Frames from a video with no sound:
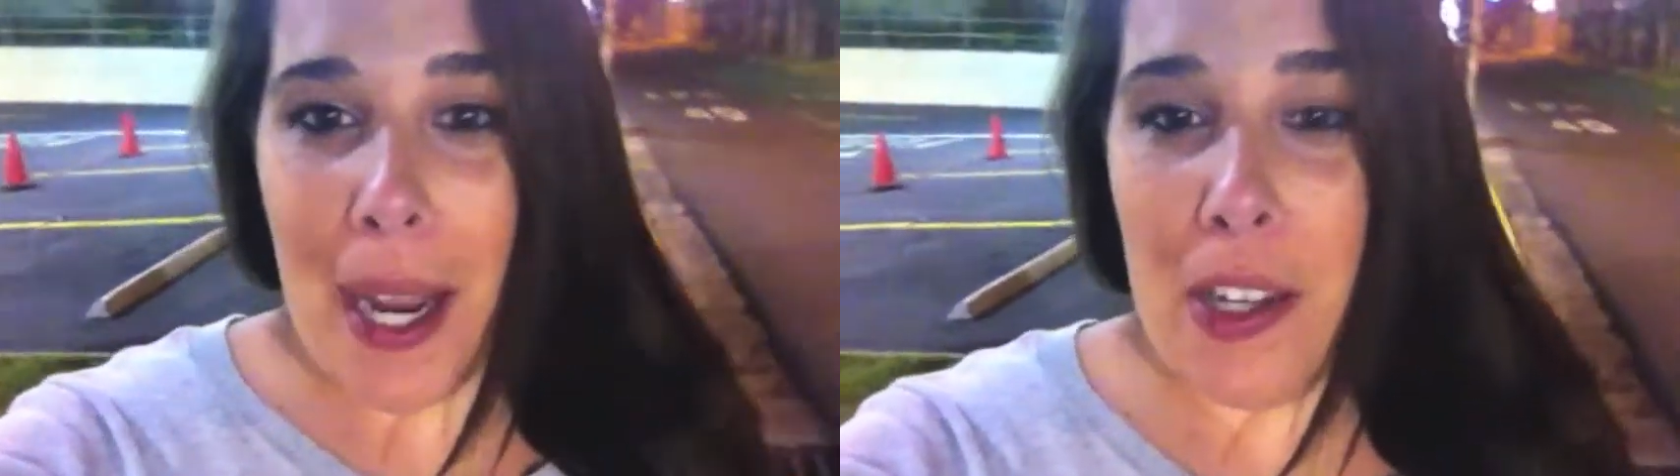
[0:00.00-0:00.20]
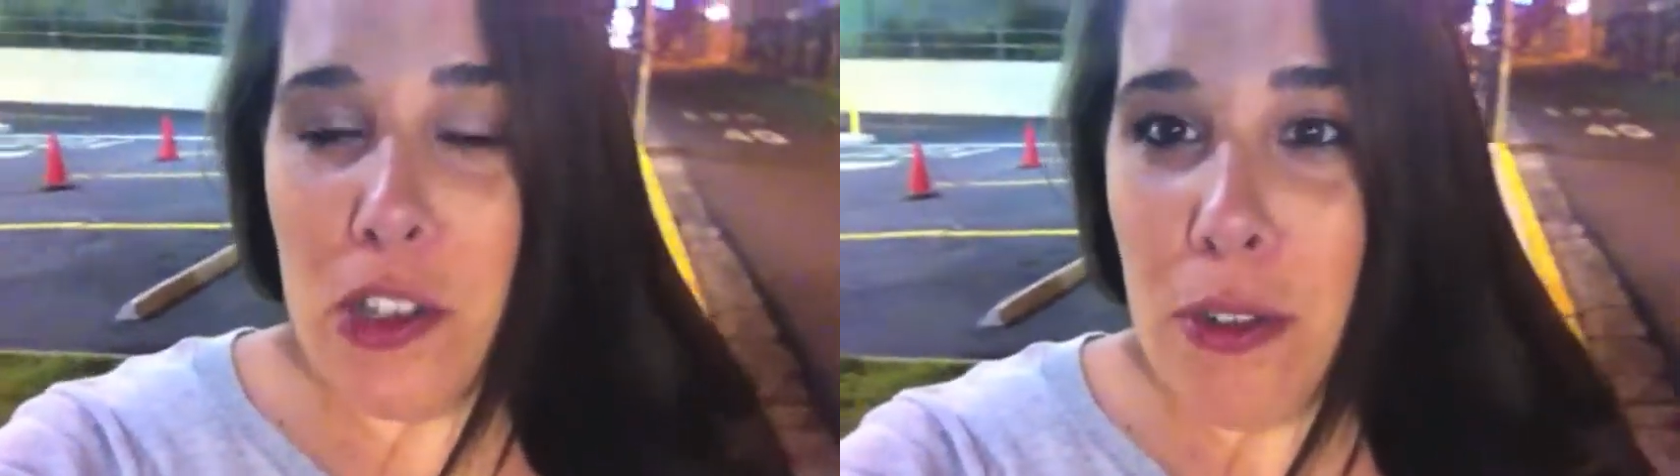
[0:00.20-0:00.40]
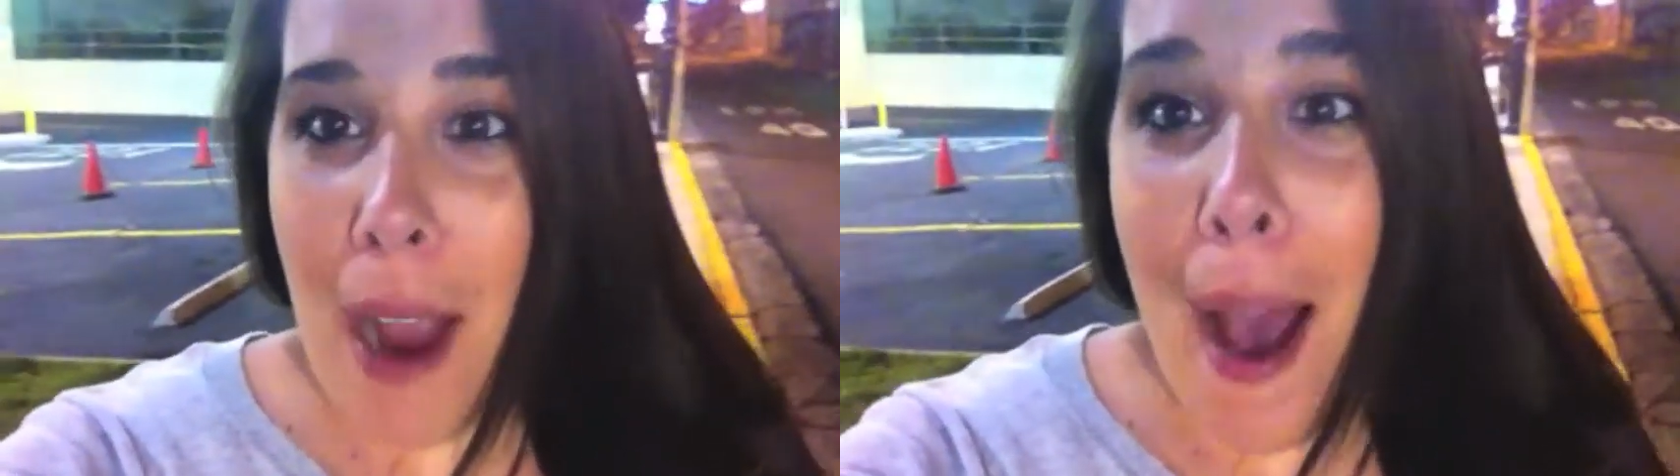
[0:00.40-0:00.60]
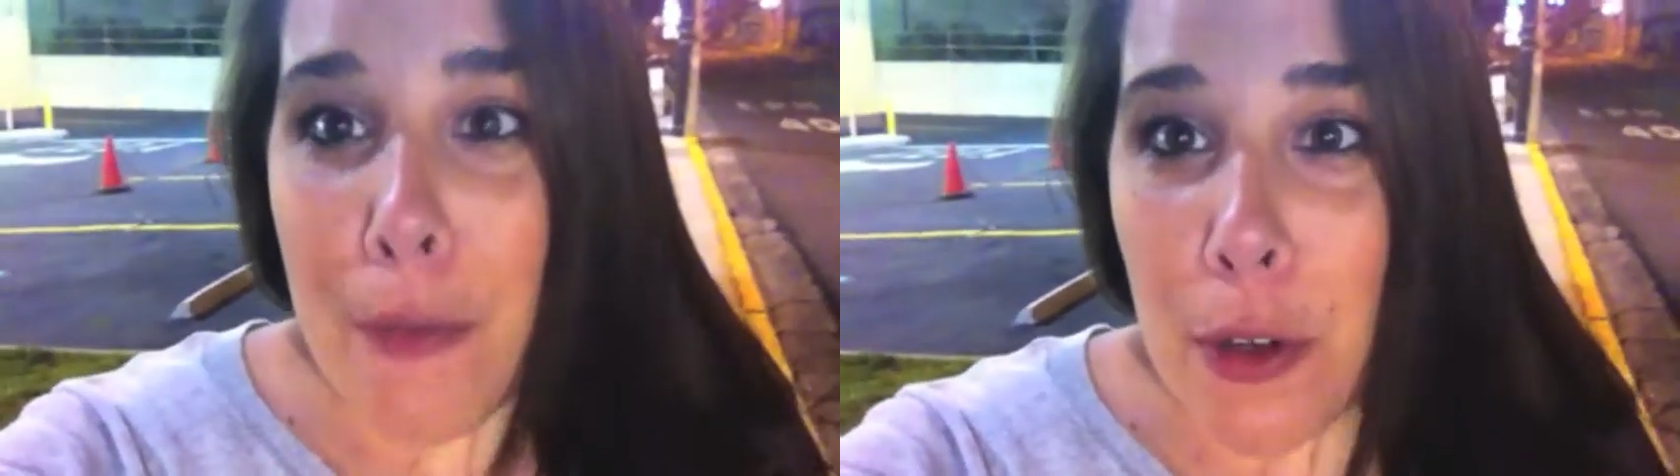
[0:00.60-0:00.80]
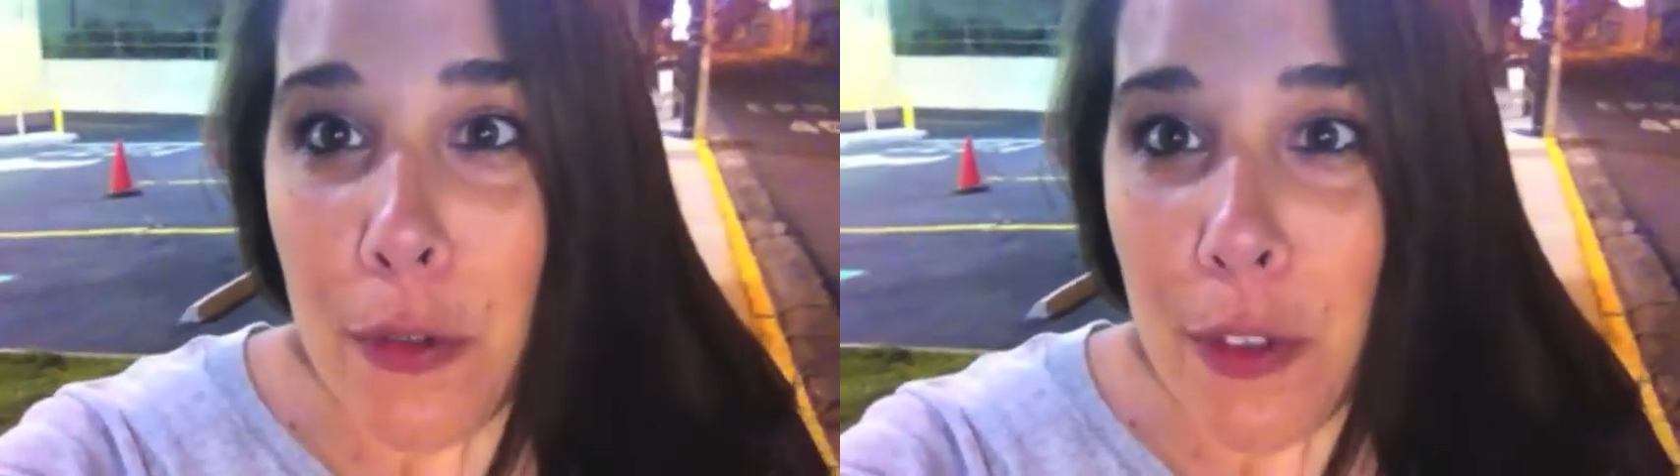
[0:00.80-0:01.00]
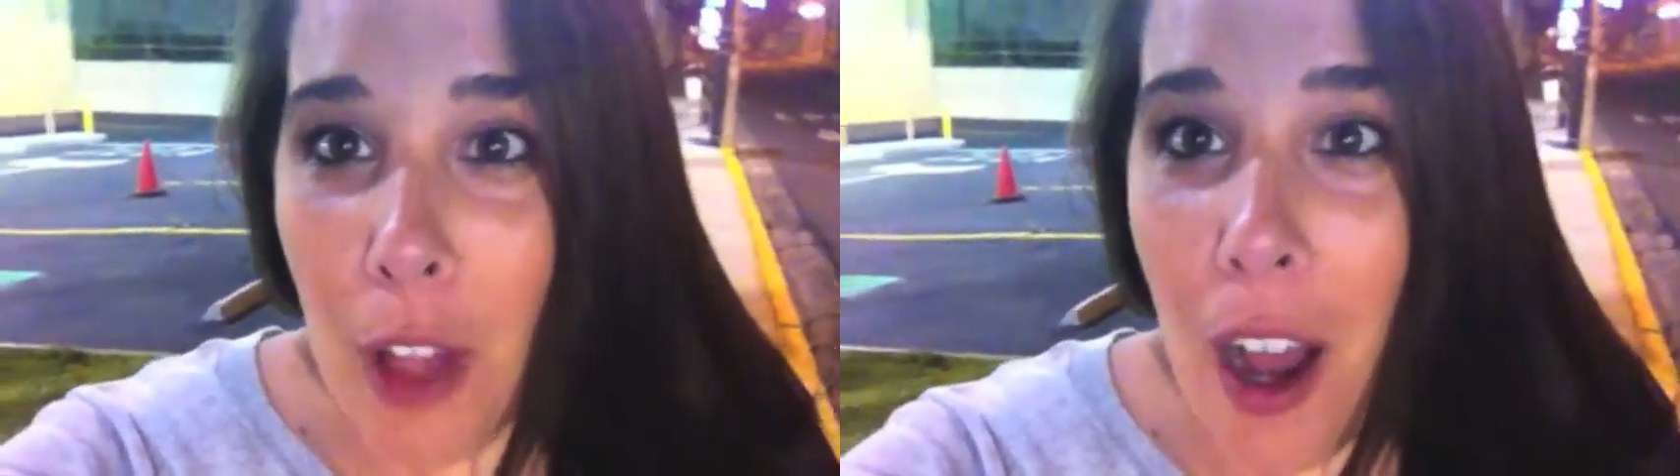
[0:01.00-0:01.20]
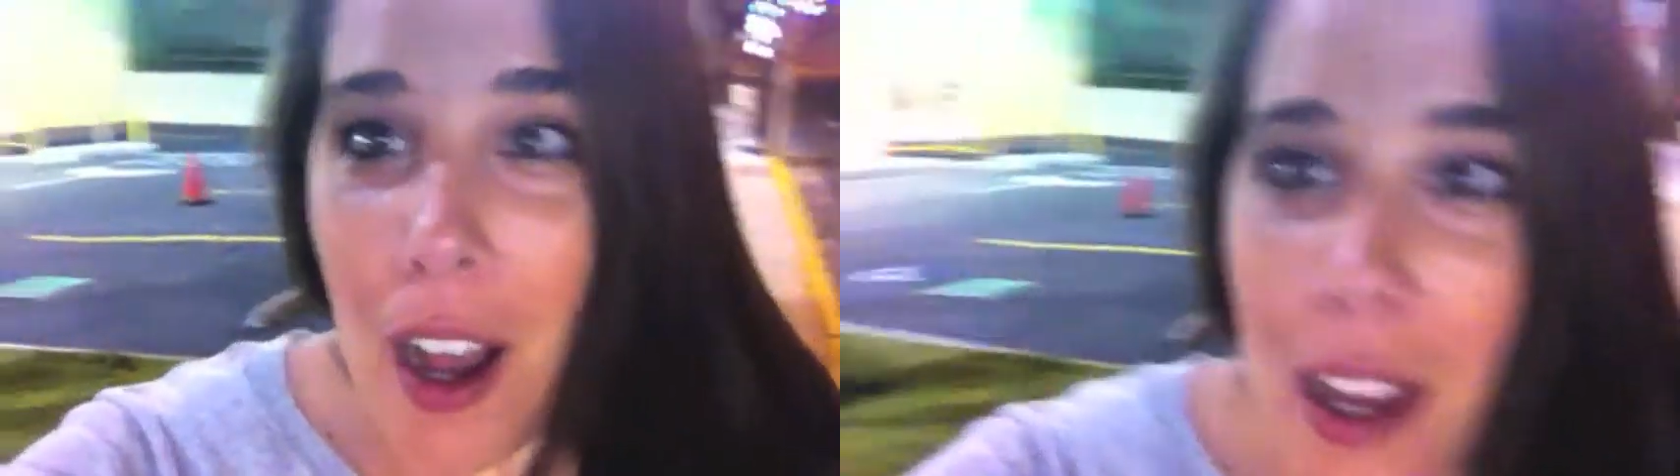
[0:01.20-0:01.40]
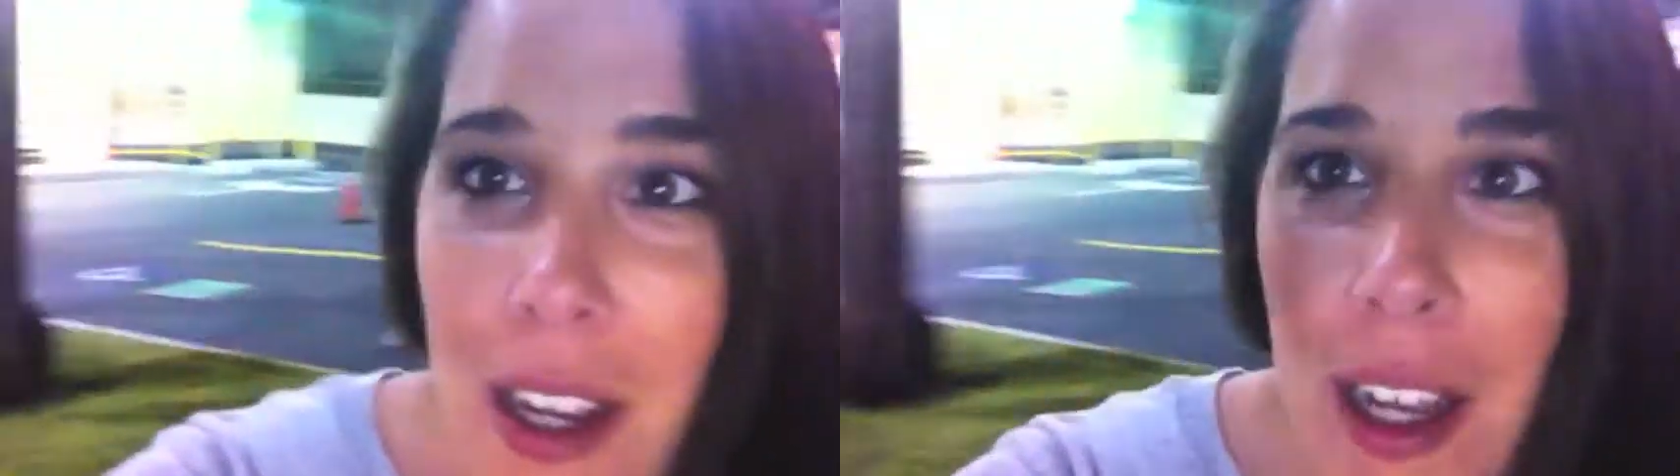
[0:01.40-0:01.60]
my travel
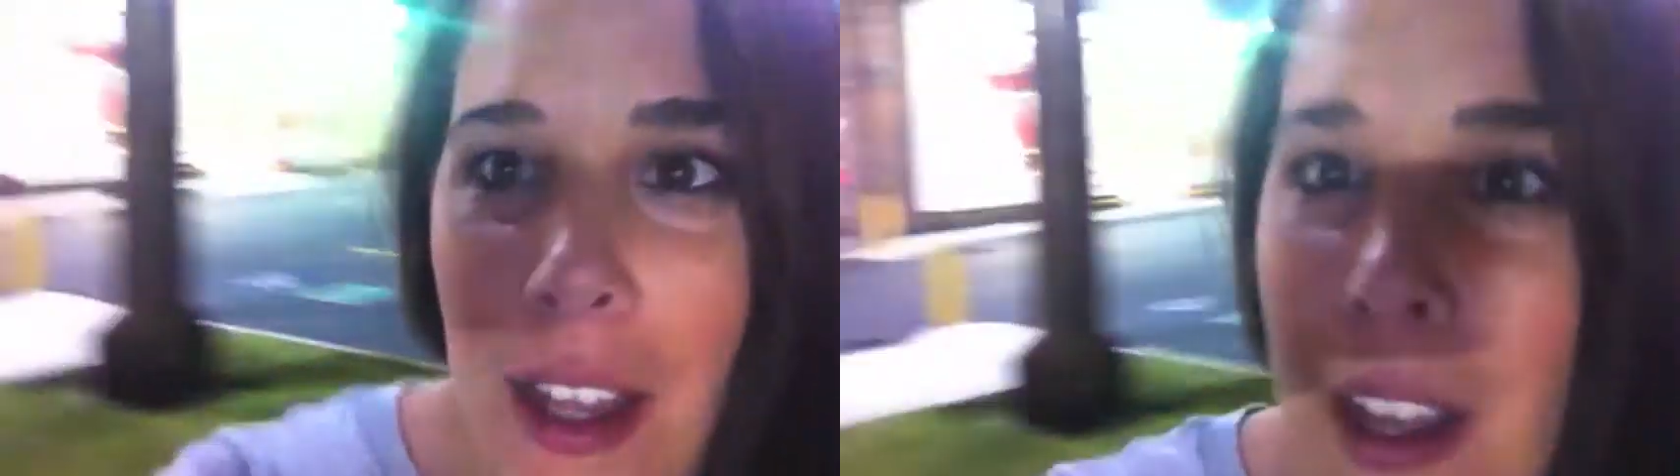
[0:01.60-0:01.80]
vlog.